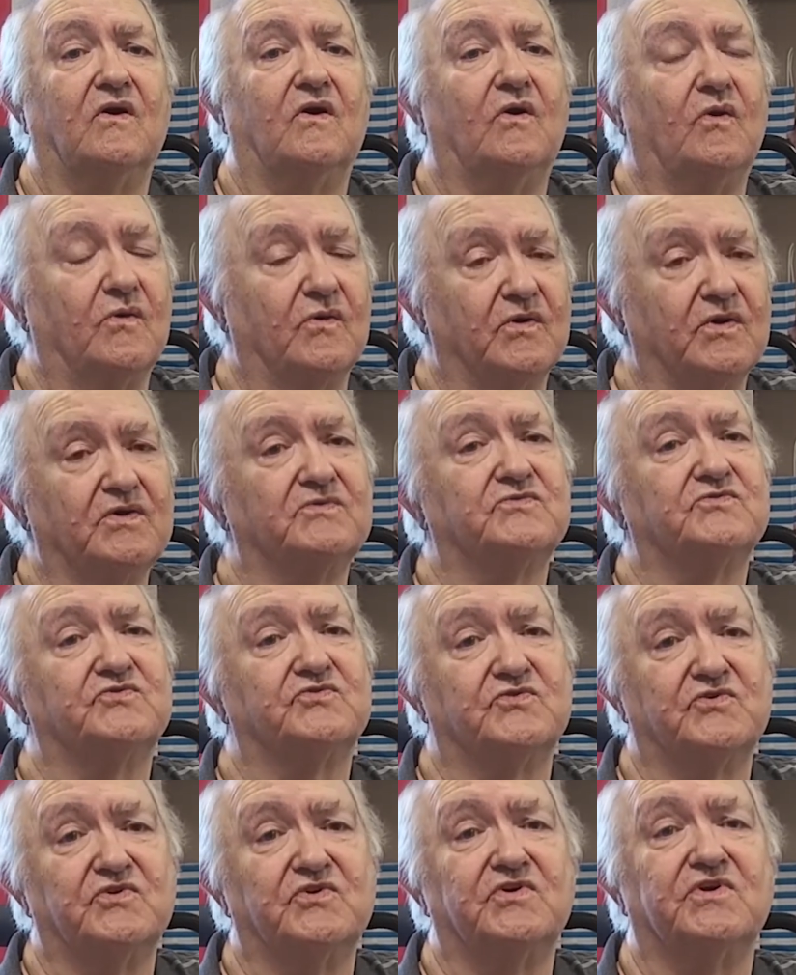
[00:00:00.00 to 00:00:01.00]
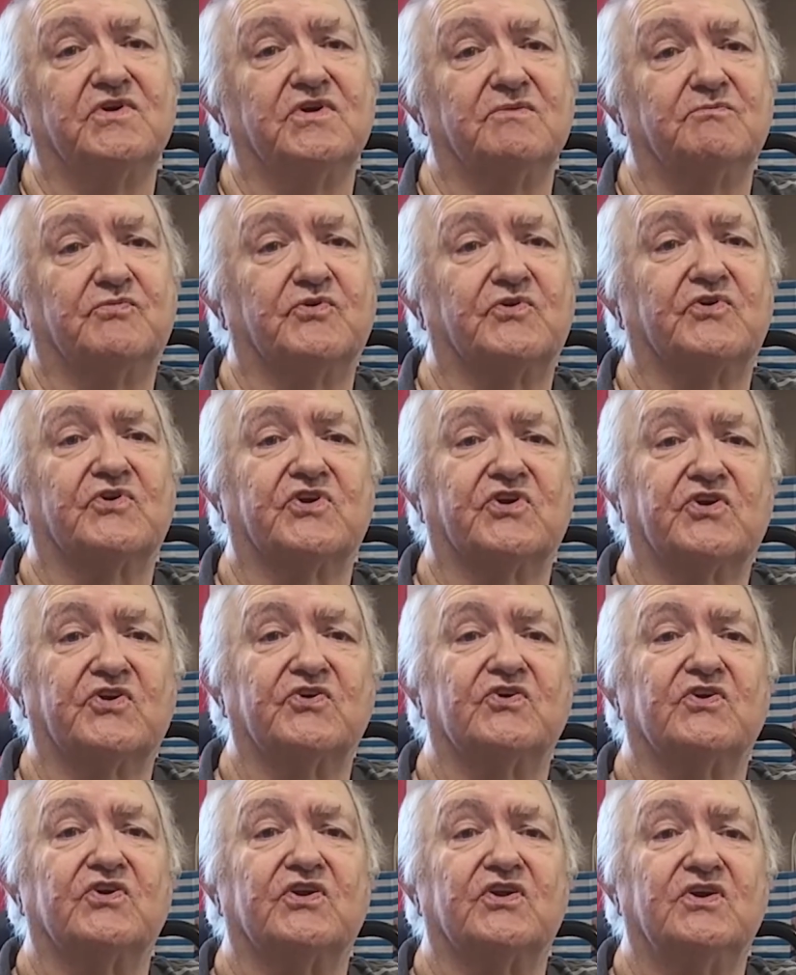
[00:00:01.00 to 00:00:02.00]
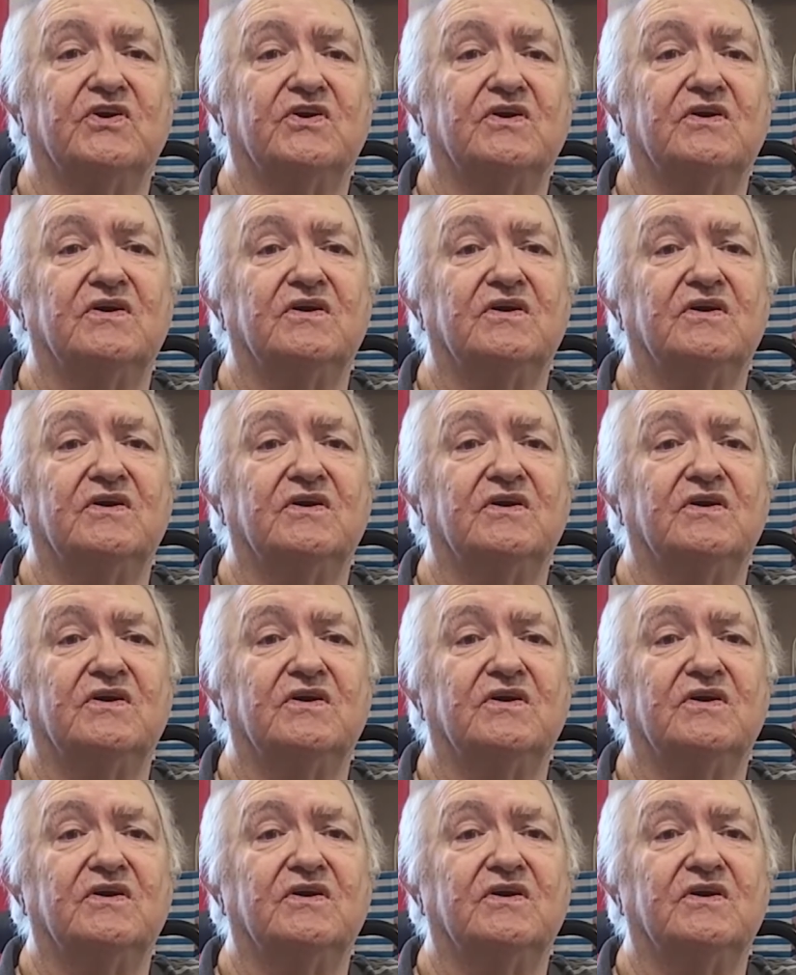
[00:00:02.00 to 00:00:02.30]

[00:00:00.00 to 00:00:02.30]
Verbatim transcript: Oh, it was really pretty good.